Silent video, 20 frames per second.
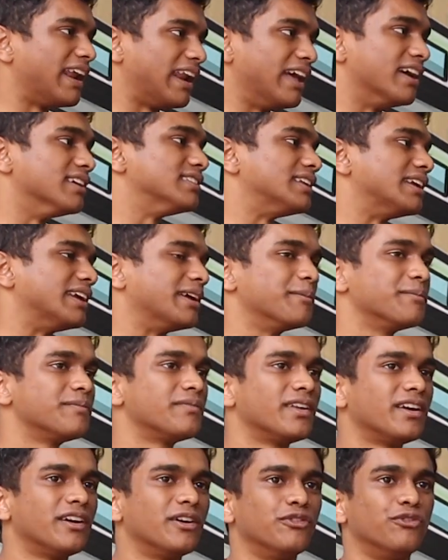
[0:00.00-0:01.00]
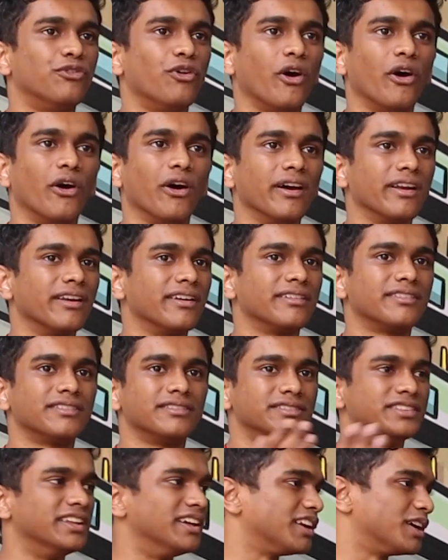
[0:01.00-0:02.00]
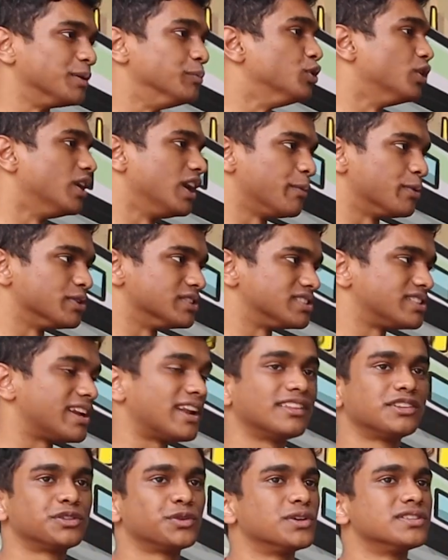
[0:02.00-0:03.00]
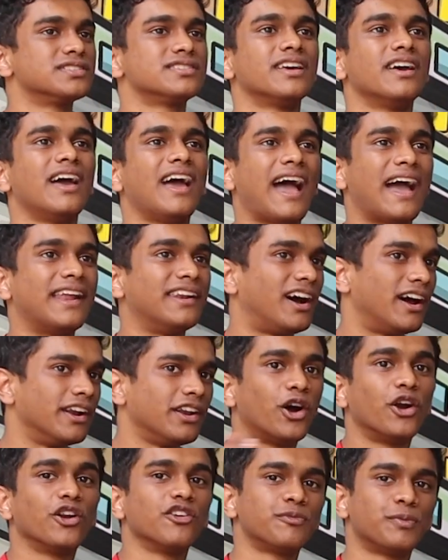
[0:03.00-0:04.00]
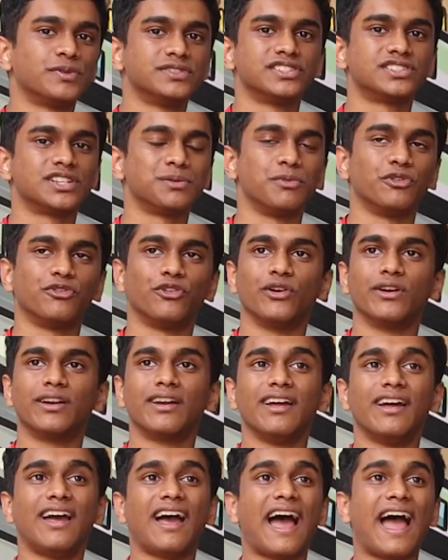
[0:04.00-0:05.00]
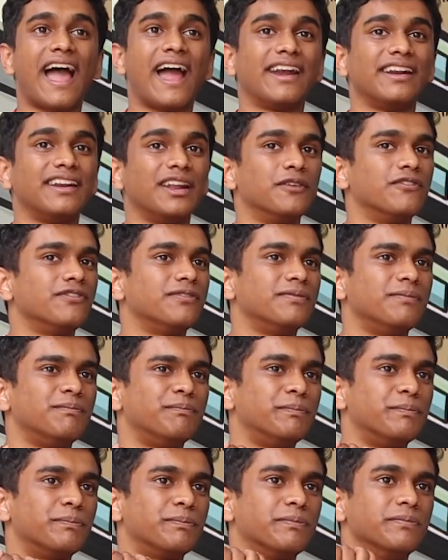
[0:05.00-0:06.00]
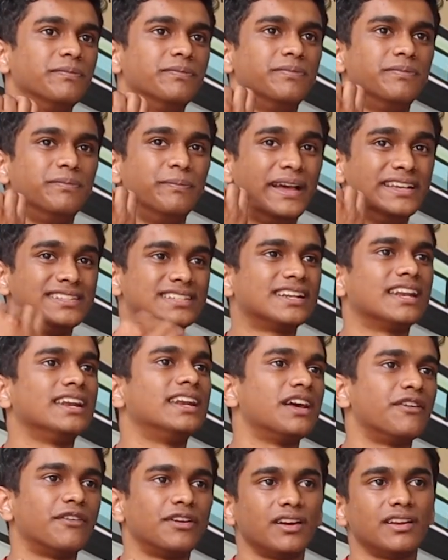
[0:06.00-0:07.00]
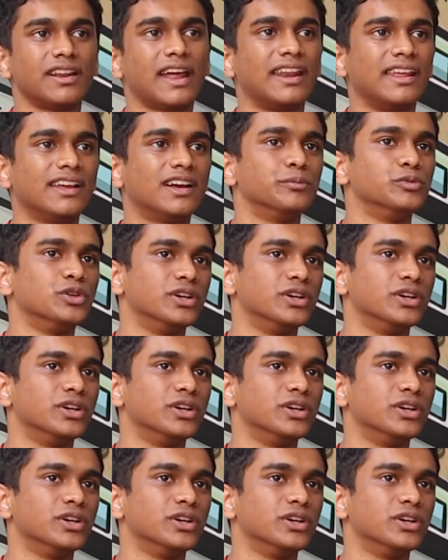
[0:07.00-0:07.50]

by Layer 3 for their community position, and this was an unheard of position before, and I've basically never done any